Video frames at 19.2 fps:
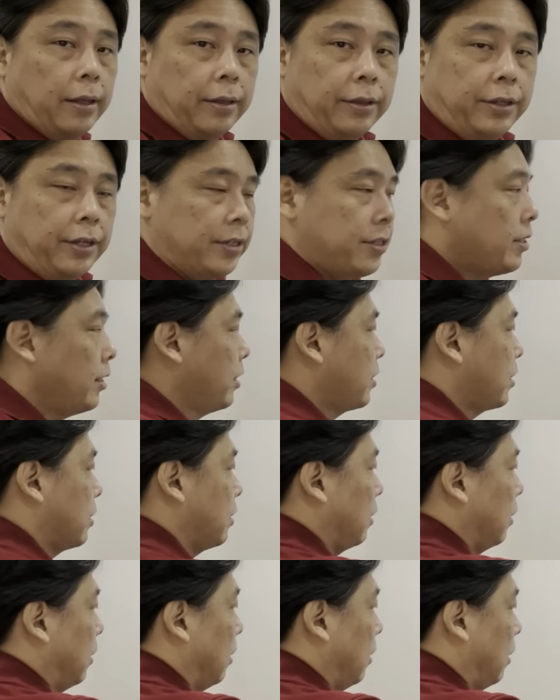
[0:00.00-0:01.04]
This
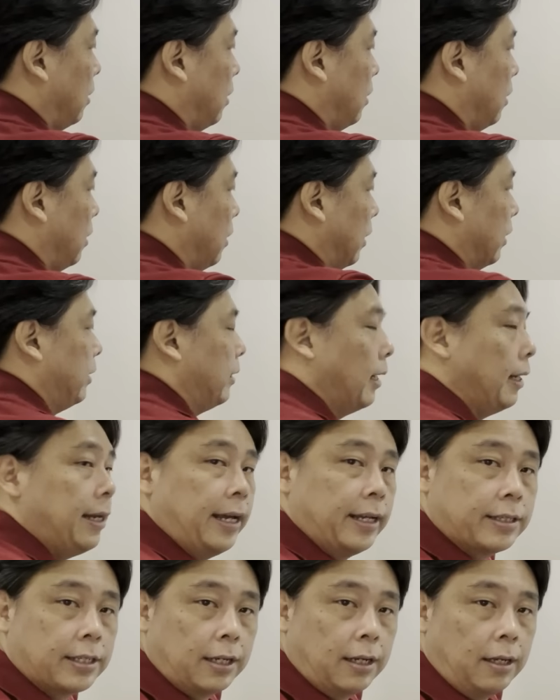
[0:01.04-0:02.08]
is a year
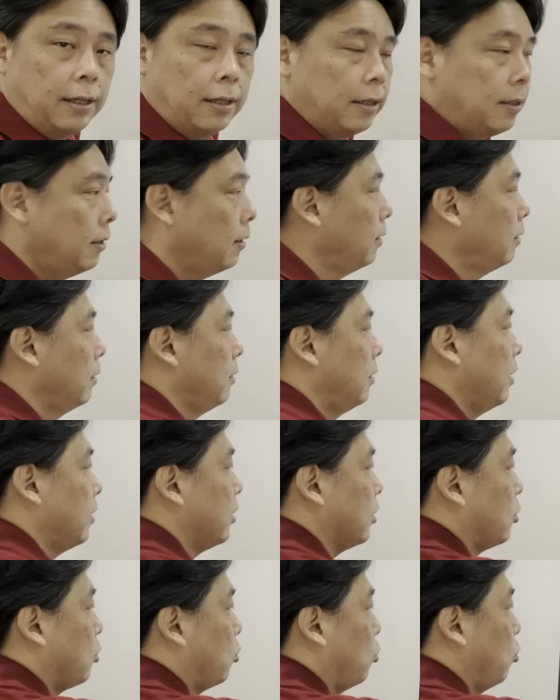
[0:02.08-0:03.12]
later. This
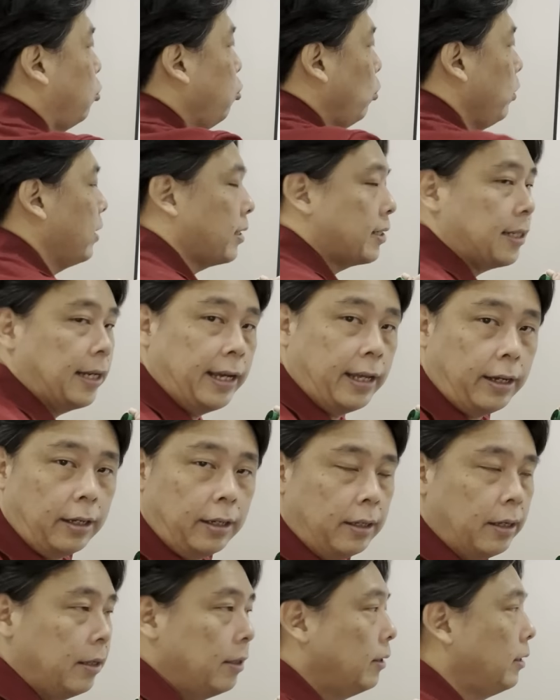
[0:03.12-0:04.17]
is 2 years
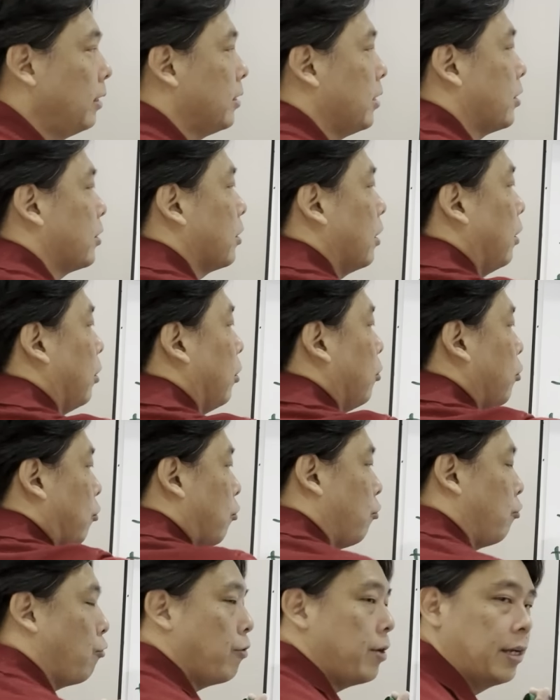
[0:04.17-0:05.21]
later. This is
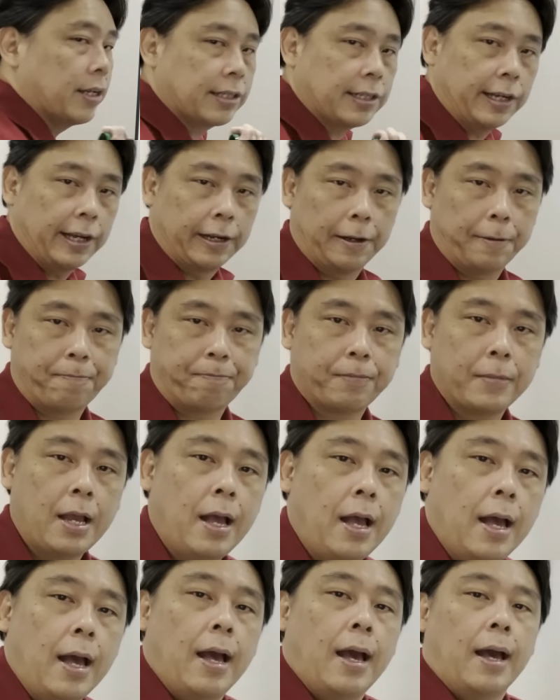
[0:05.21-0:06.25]
3 years later.
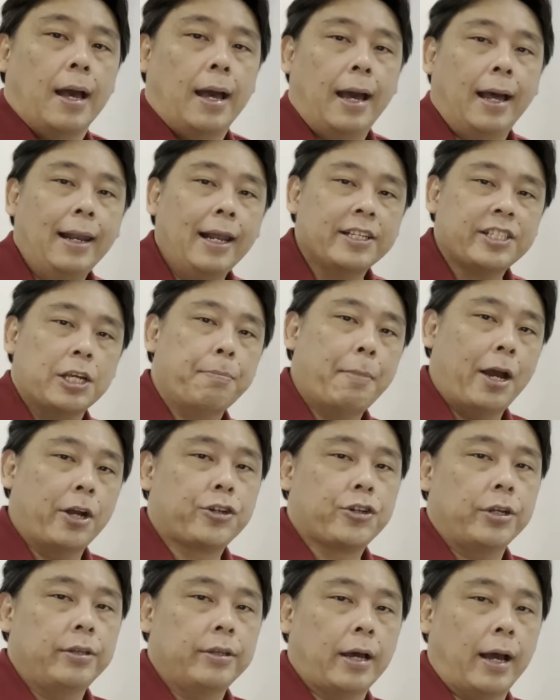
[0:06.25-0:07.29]
And let's
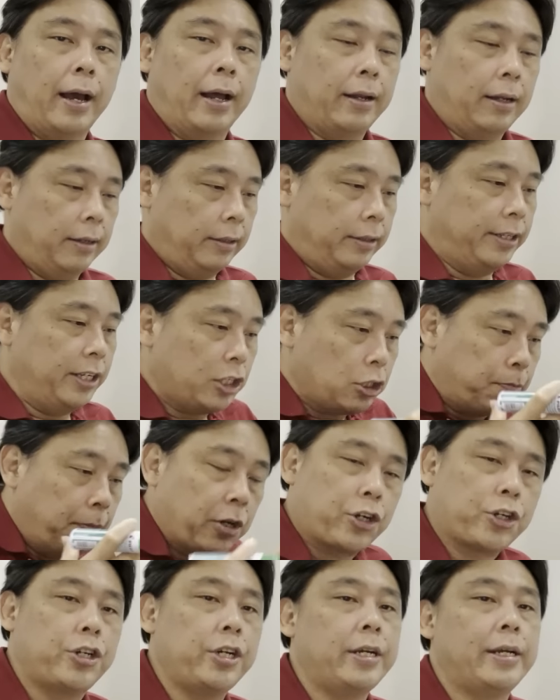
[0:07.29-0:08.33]
imagine that this
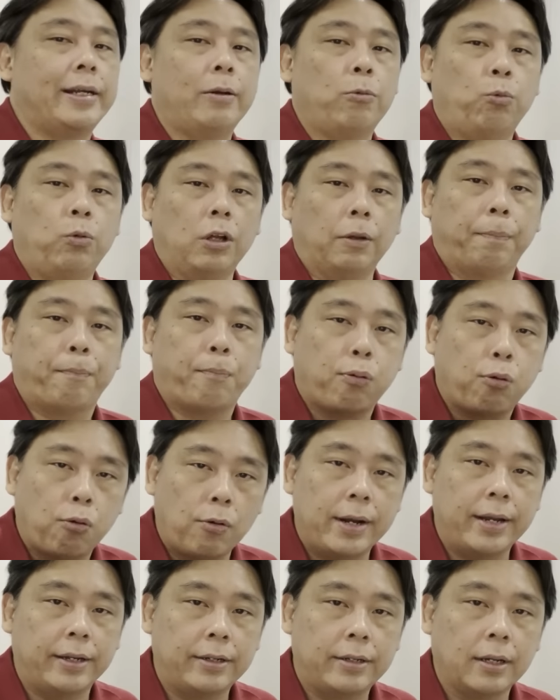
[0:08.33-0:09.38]
machine will
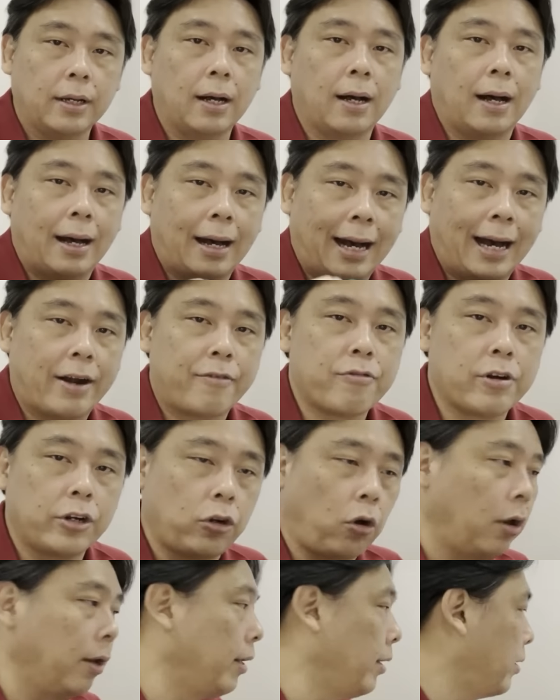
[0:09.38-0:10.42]
print
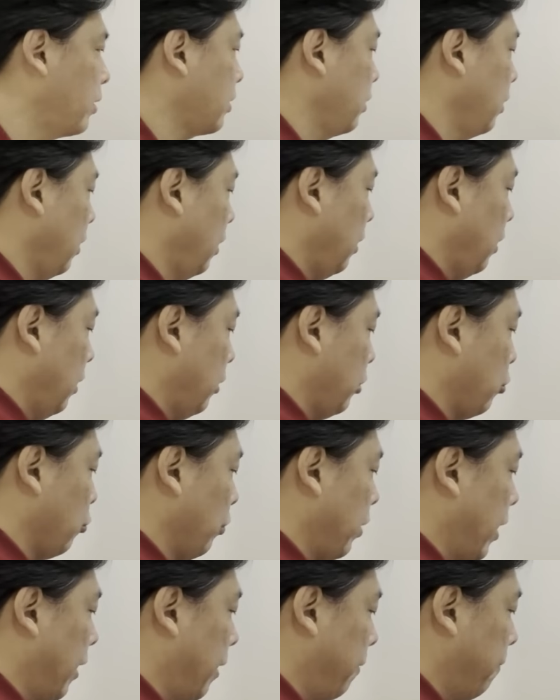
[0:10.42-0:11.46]
$100
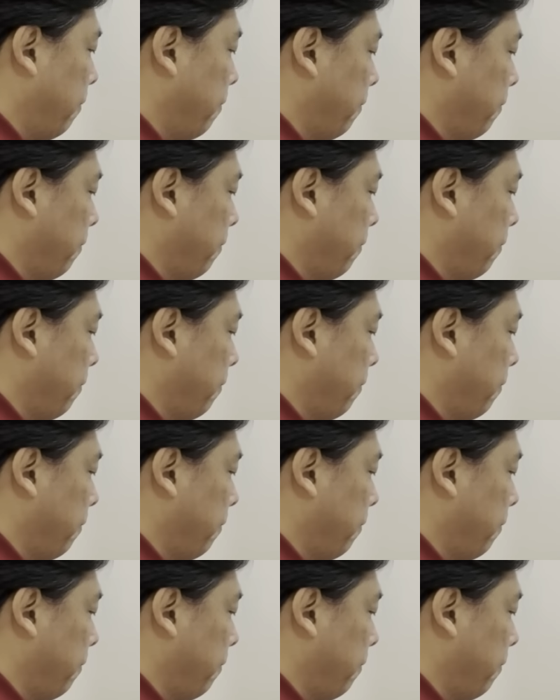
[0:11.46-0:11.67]
today.